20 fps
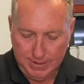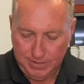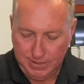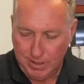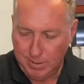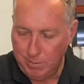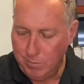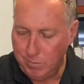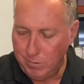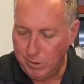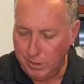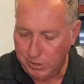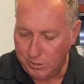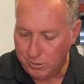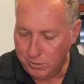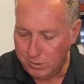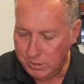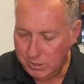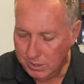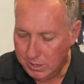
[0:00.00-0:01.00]
They've been really
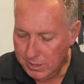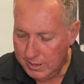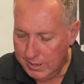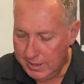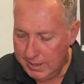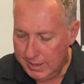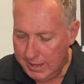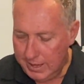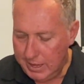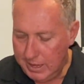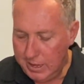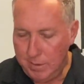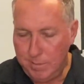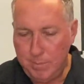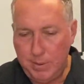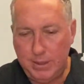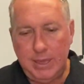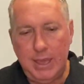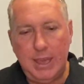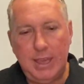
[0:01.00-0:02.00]
good.
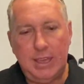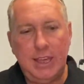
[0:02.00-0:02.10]
But yeah,